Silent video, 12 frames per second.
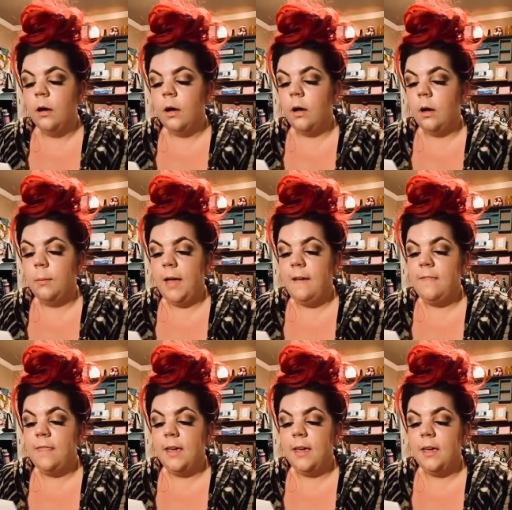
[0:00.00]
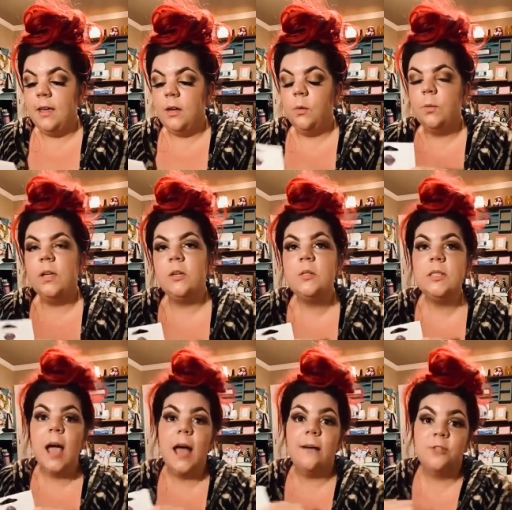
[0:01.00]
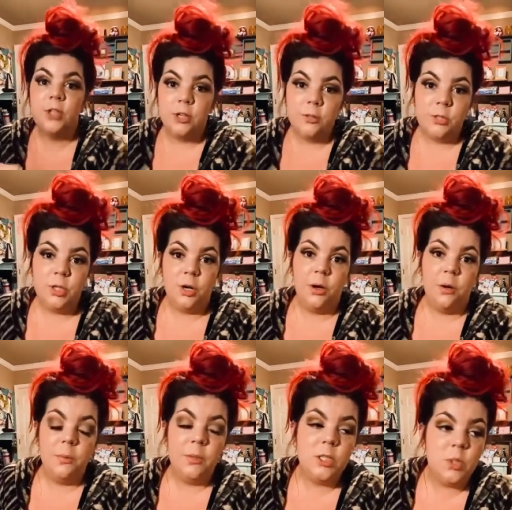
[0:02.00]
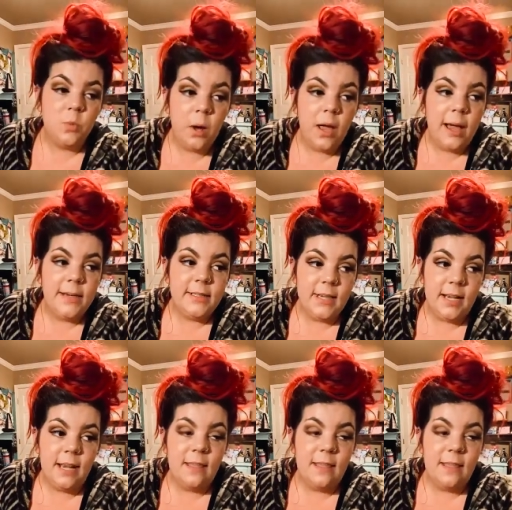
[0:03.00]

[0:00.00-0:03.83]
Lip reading: And then we used to have Churro Churro, which is what I did.